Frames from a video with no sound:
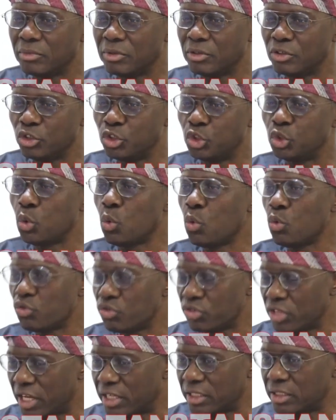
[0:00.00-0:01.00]
shows
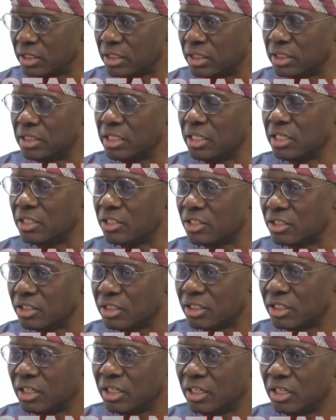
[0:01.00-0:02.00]
that indeed
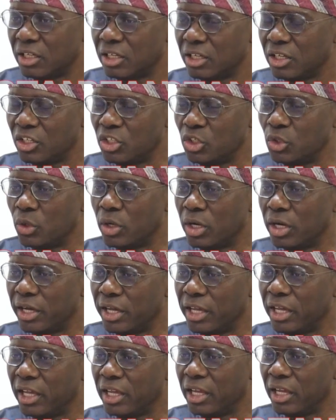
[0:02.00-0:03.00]
you are
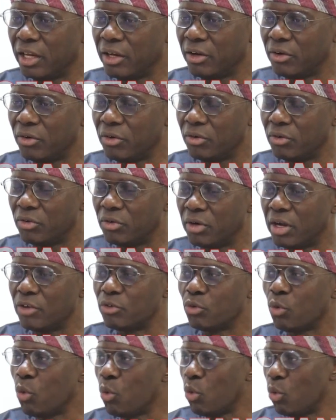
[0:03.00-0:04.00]
a round
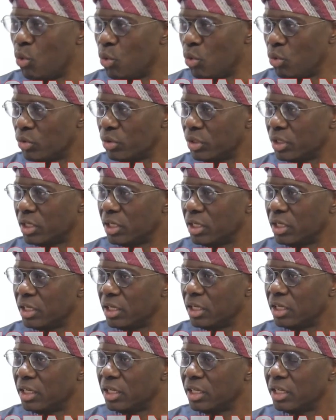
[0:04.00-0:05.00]
hole,
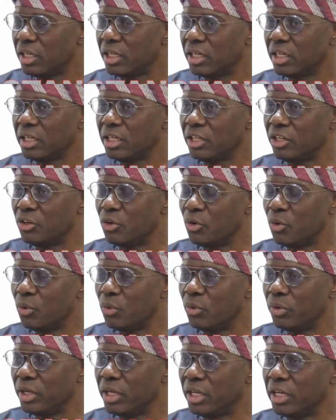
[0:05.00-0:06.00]
in
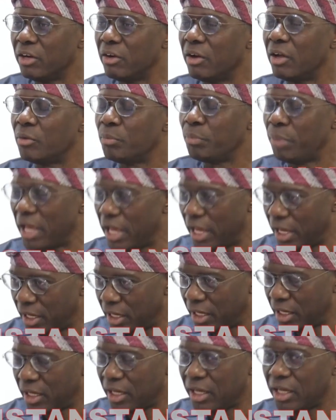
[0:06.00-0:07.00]
a round peg,
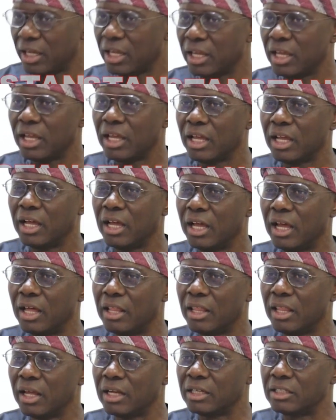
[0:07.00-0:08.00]

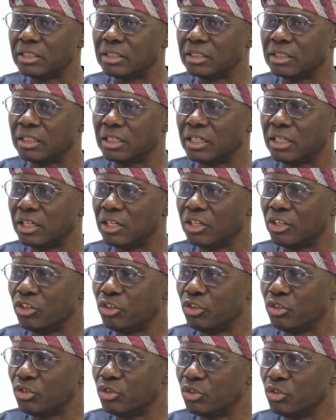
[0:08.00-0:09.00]
and that
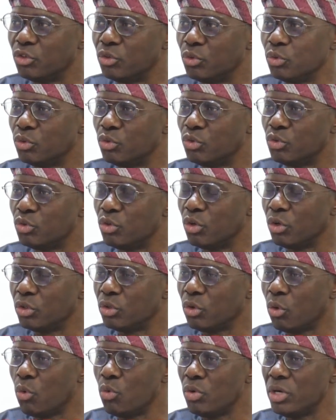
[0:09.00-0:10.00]
you do
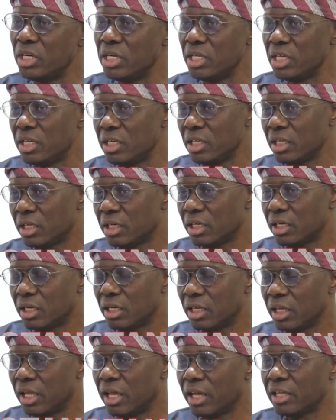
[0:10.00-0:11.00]
not only
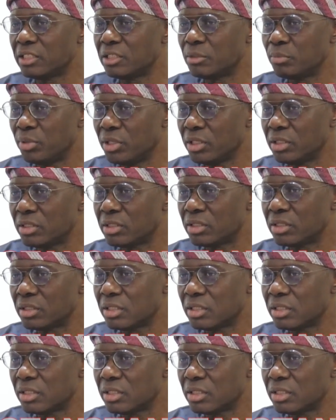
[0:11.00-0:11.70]
exhibit